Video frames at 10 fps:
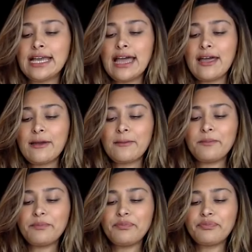
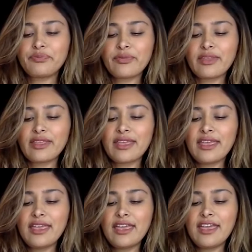Um,
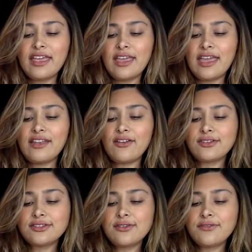and
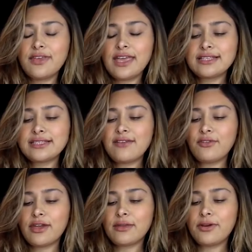also, if you guys have
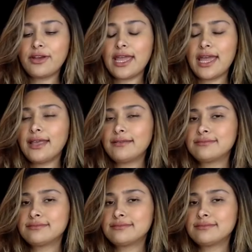Grand Marnier,